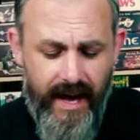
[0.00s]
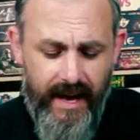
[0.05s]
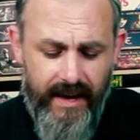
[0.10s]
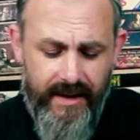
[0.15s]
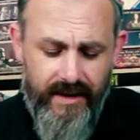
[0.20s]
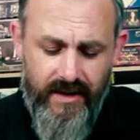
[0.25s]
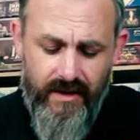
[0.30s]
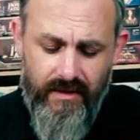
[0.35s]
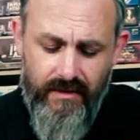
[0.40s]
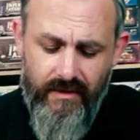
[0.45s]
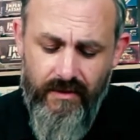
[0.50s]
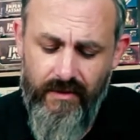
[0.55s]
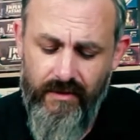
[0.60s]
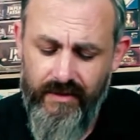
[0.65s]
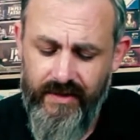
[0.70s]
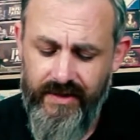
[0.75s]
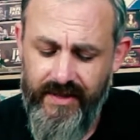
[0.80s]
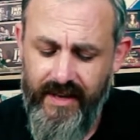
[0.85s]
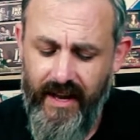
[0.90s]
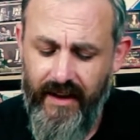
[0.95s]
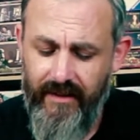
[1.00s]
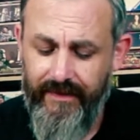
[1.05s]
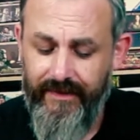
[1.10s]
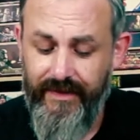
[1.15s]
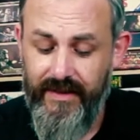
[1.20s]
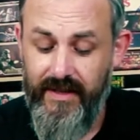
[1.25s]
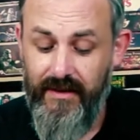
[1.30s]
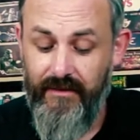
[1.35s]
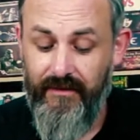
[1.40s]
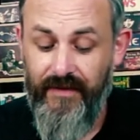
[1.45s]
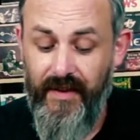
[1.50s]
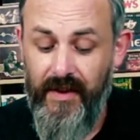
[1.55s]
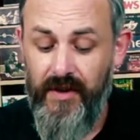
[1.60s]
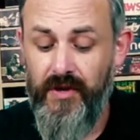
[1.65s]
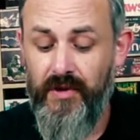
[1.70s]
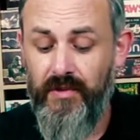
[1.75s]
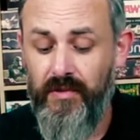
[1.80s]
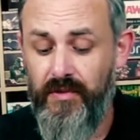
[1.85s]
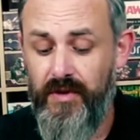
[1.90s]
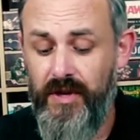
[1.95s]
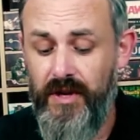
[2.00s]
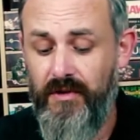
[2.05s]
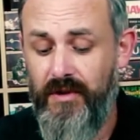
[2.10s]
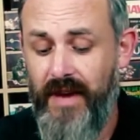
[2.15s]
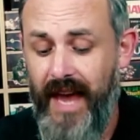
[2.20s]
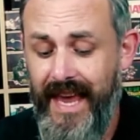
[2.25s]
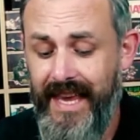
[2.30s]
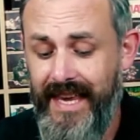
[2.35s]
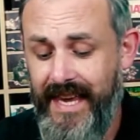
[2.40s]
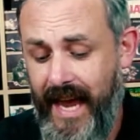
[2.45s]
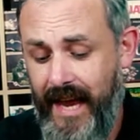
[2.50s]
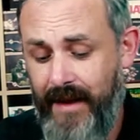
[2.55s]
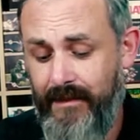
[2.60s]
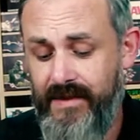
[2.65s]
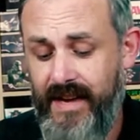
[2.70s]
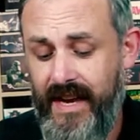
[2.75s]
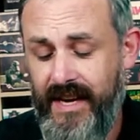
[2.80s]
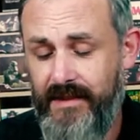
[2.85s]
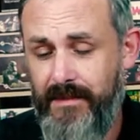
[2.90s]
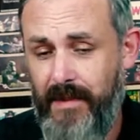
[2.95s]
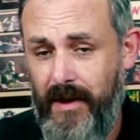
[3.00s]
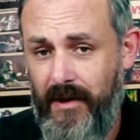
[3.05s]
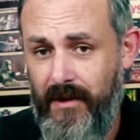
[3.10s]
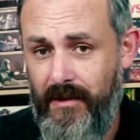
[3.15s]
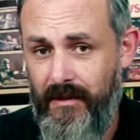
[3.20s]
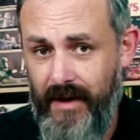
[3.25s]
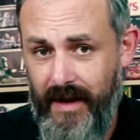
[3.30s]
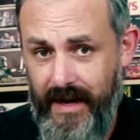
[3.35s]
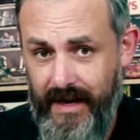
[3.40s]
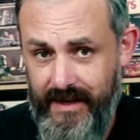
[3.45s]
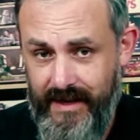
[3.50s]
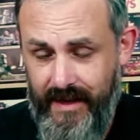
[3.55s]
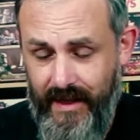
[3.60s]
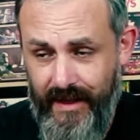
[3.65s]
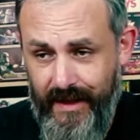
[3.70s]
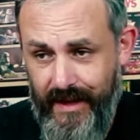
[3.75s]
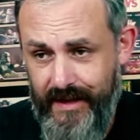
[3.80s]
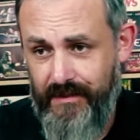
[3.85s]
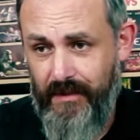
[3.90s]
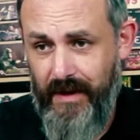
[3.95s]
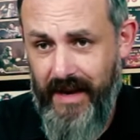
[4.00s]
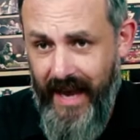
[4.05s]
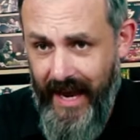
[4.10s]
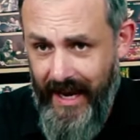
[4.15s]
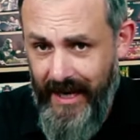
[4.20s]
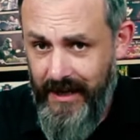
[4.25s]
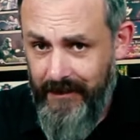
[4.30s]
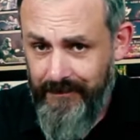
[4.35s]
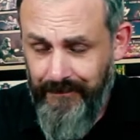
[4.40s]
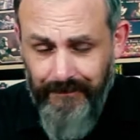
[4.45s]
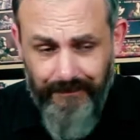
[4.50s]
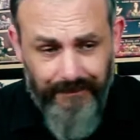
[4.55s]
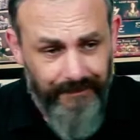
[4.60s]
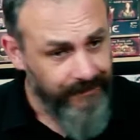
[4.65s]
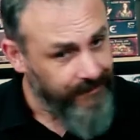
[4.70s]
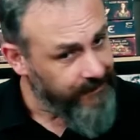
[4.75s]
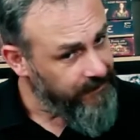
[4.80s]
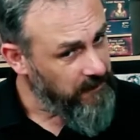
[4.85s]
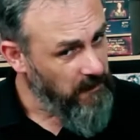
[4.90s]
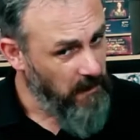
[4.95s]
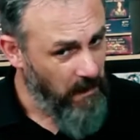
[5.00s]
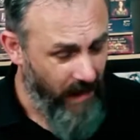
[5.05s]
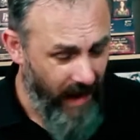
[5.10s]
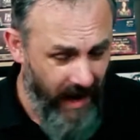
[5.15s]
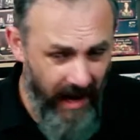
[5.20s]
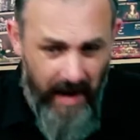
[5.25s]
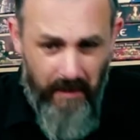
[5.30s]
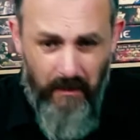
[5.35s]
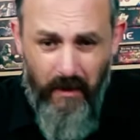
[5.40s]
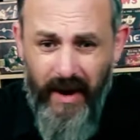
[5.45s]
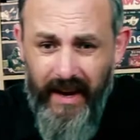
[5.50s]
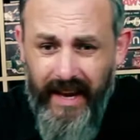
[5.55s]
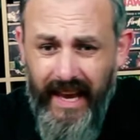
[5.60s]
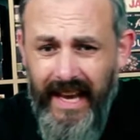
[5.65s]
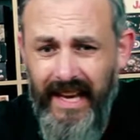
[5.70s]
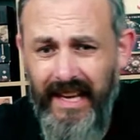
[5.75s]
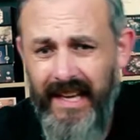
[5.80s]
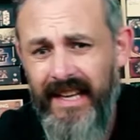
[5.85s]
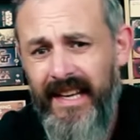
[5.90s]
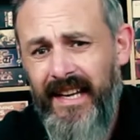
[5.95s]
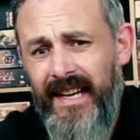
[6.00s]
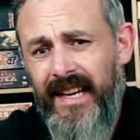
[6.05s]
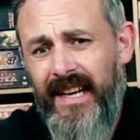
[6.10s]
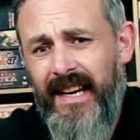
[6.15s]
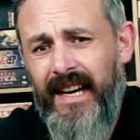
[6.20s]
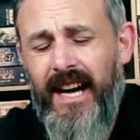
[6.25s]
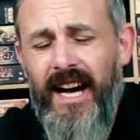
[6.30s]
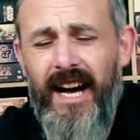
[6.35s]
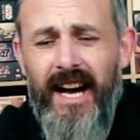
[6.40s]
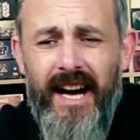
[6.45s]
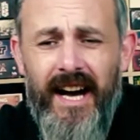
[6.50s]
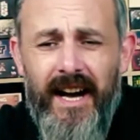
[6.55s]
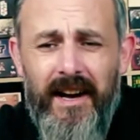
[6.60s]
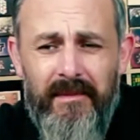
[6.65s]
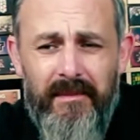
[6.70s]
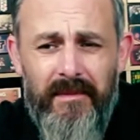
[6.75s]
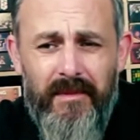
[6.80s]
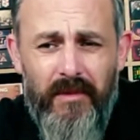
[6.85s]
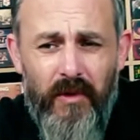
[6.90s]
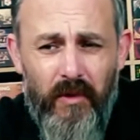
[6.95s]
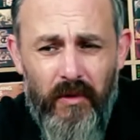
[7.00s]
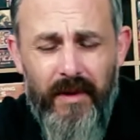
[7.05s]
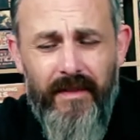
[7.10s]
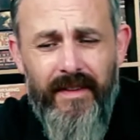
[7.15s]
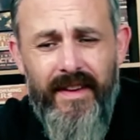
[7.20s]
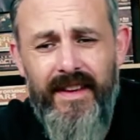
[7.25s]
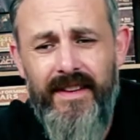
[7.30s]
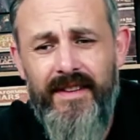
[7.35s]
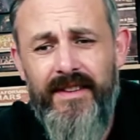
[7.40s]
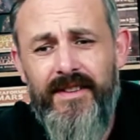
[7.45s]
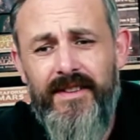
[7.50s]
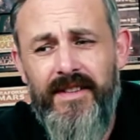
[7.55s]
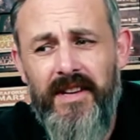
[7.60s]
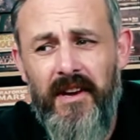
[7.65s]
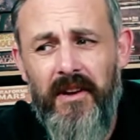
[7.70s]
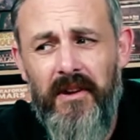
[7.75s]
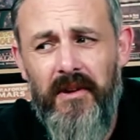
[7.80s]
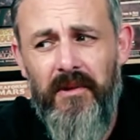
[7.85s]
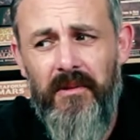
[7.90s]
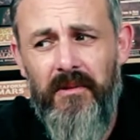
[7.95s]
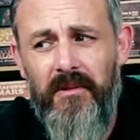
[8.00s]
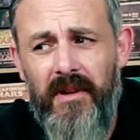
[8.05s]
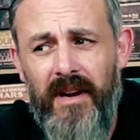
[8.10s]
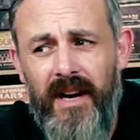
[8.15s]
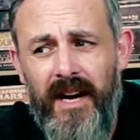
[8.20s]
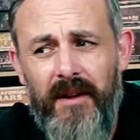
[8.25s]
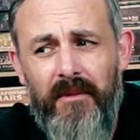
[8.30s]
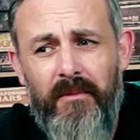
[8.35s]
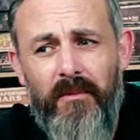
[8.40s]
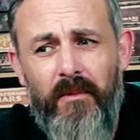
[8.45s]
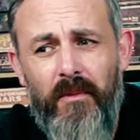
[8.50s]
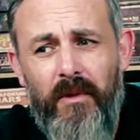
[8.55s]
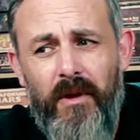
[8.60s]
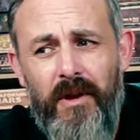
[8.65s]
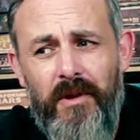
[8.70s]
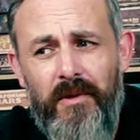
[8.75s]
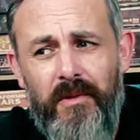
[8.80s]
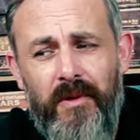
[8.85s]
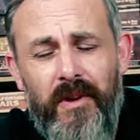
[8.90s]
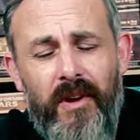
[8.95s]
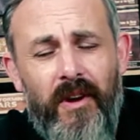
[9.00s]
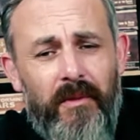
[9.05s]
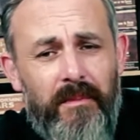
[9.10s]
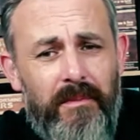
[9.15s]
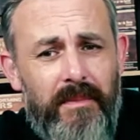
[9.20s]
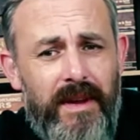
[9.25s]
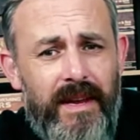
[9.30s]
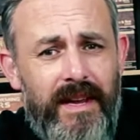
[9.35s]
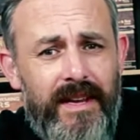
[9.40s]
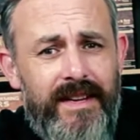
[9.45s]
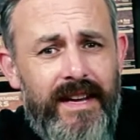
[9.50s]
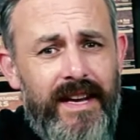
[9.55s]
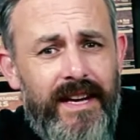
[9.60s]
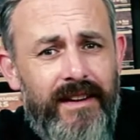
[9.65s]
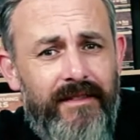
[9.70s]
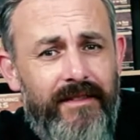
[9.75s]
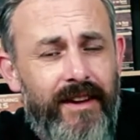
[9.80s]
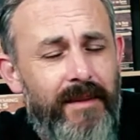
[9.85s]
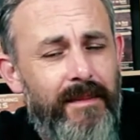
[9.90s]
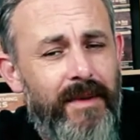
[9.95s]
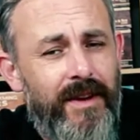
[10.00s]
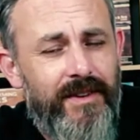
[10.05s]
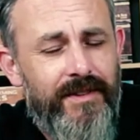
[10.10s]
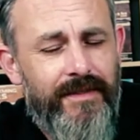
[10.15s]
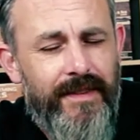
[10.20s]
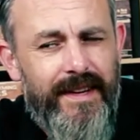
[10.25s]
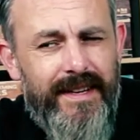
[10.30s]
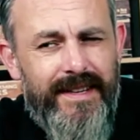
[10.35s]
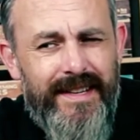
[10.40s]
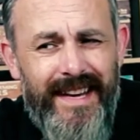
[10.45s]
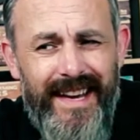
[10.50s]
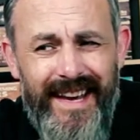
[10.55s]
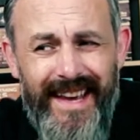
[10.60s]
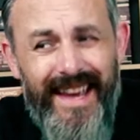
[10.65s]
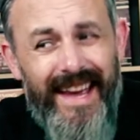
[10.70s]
New stuff. So Virtual UK Games Expo is this weekend. I am working, all of it, so I will not be attending very much of it.